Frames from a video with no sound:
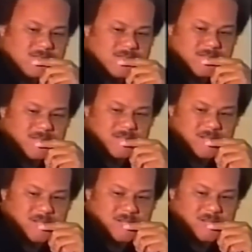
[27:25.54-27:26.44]

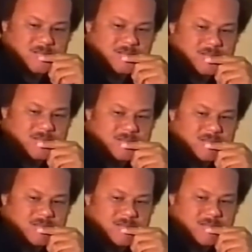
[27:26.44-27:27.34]

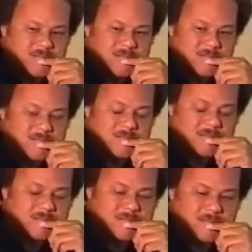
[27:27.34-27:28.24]

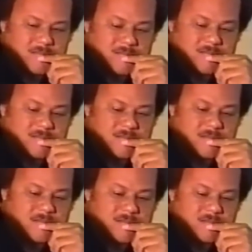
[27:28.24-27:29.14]

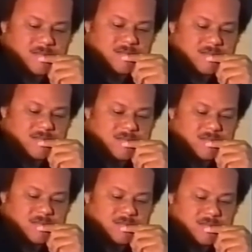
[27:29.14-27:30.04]

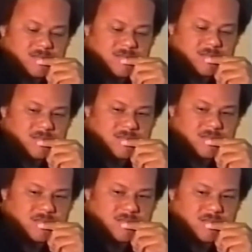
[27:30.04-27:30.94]

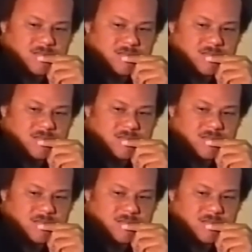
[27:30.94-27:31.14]
This person isn't speaking.